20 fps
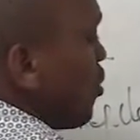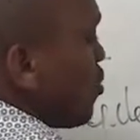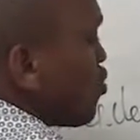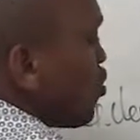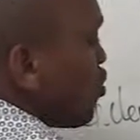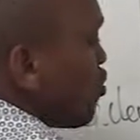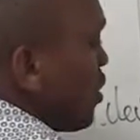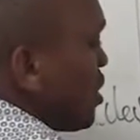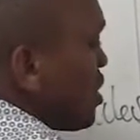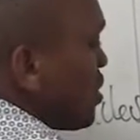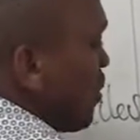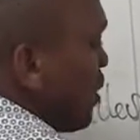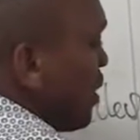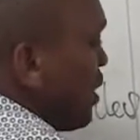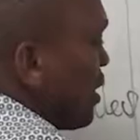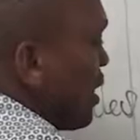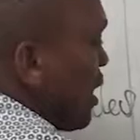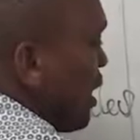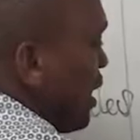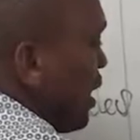are also
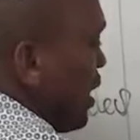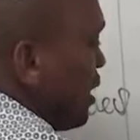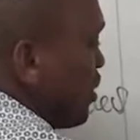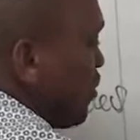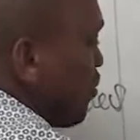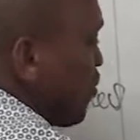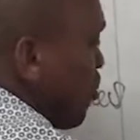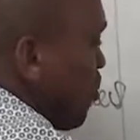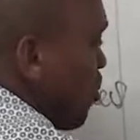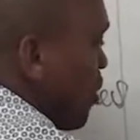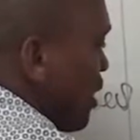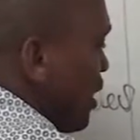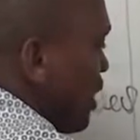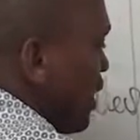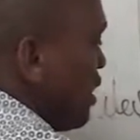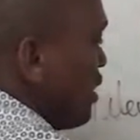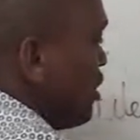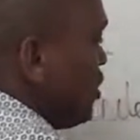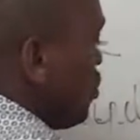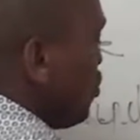transferring the energy from one
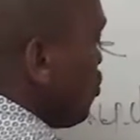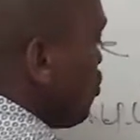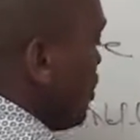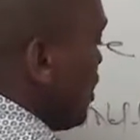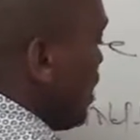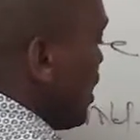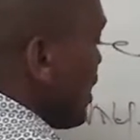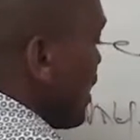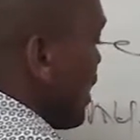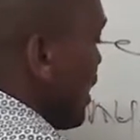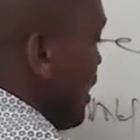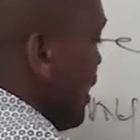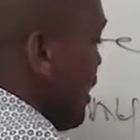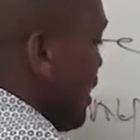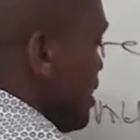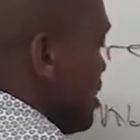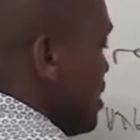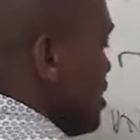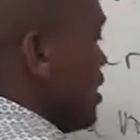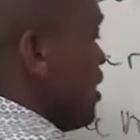end to the other
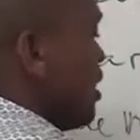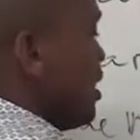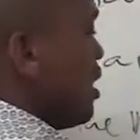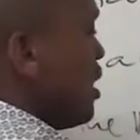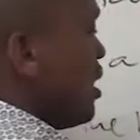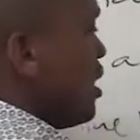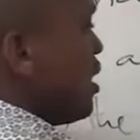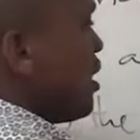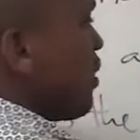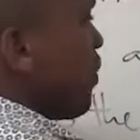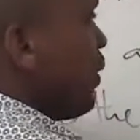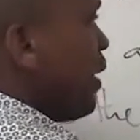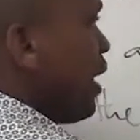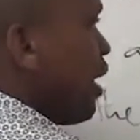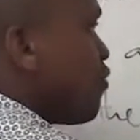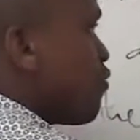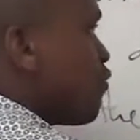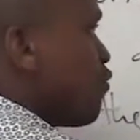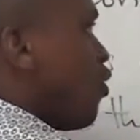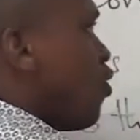end.
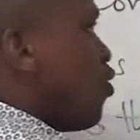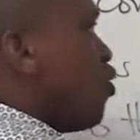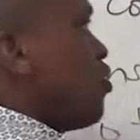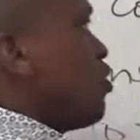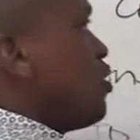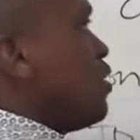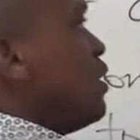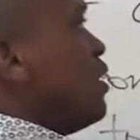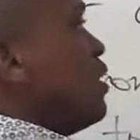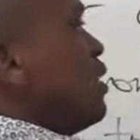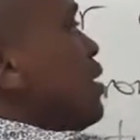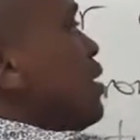Therefore,